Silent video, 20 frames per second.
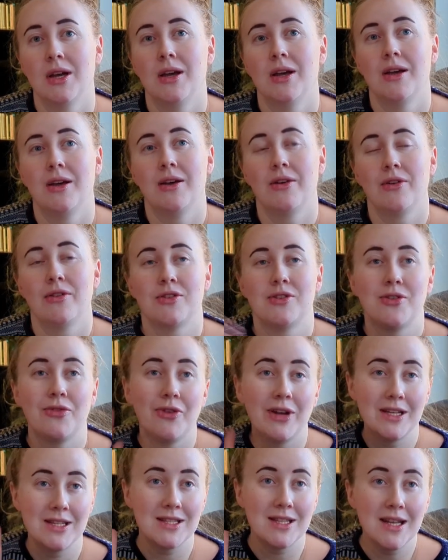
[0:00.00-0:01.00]
to
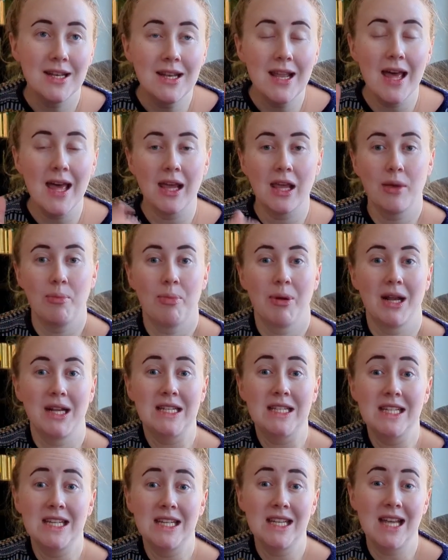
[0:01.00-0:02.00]
raise the neck, but I
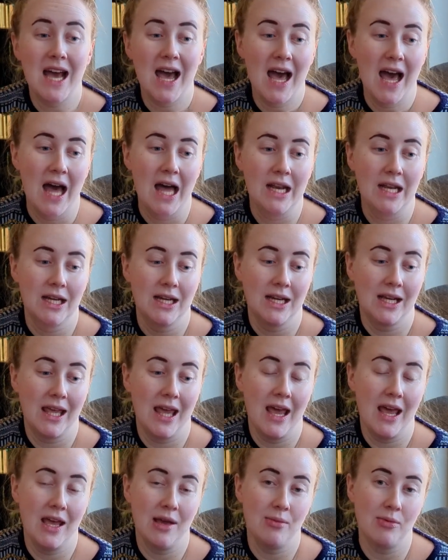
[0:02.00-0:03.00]
did add a
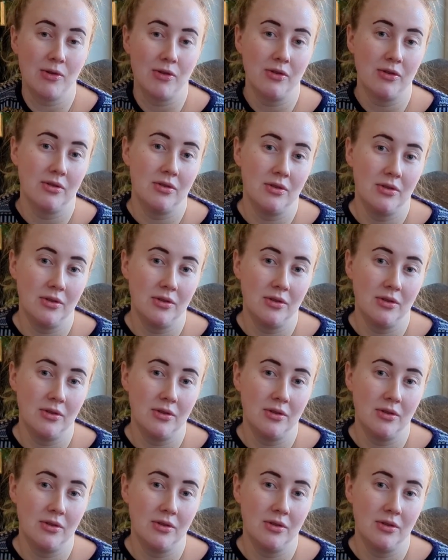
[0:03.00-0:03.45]
cable